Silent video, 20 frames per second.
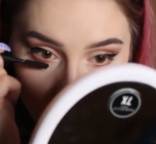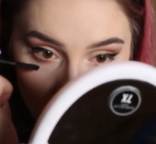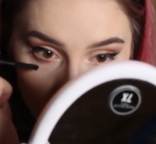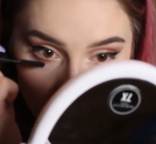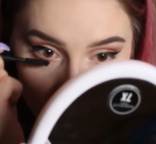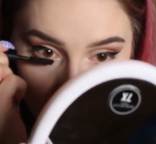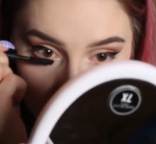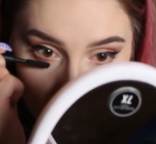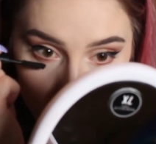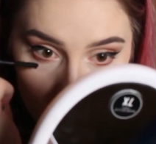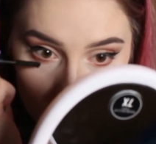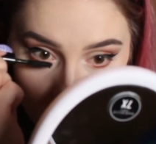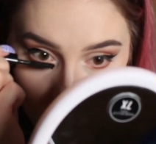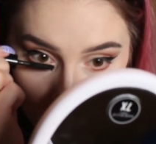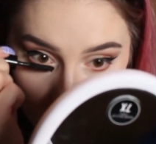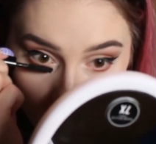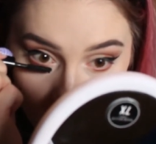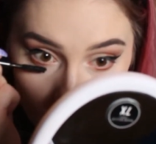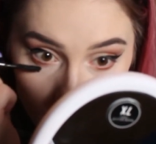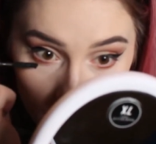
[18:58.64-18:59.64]
Then I put
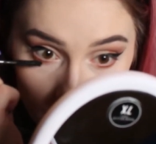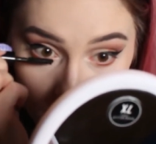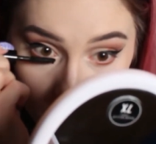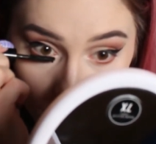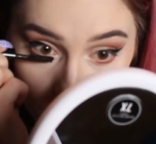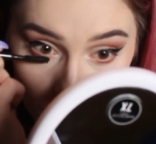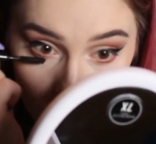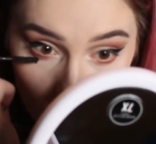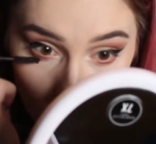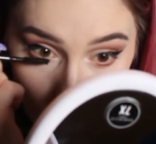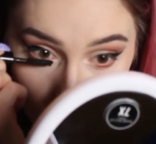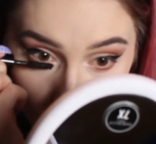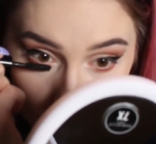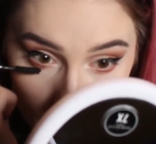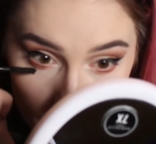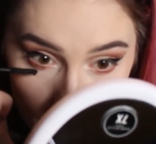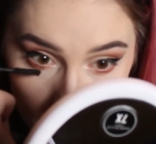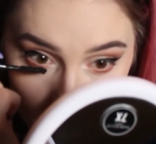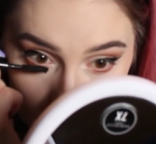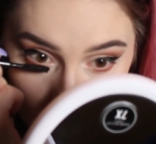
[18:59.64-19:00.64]
some on my
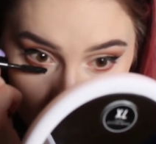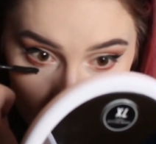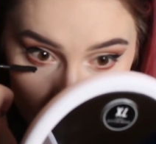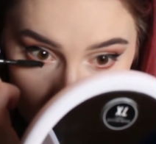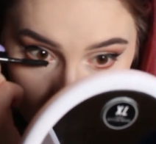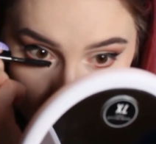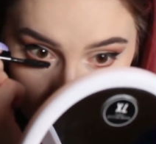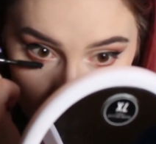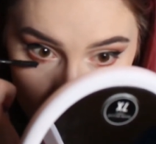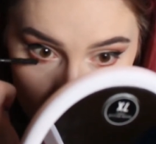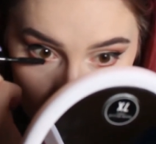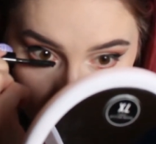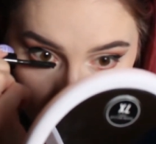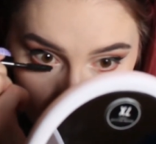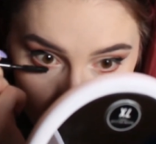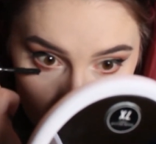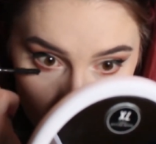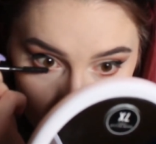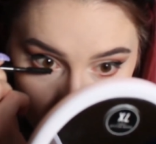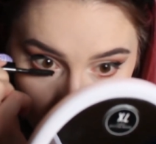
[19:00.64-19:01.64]
lower lashes.